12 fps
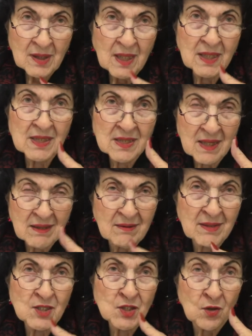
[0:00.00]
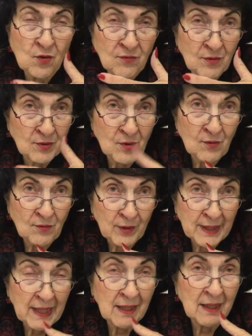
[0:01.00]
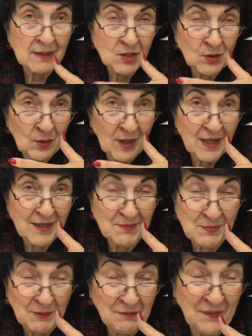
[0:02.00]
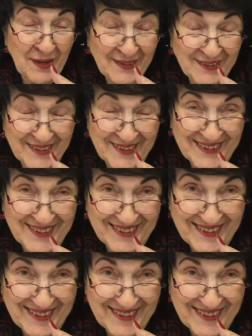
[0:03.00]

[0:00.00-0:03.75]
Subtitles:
and say things over and over again until I perfected it.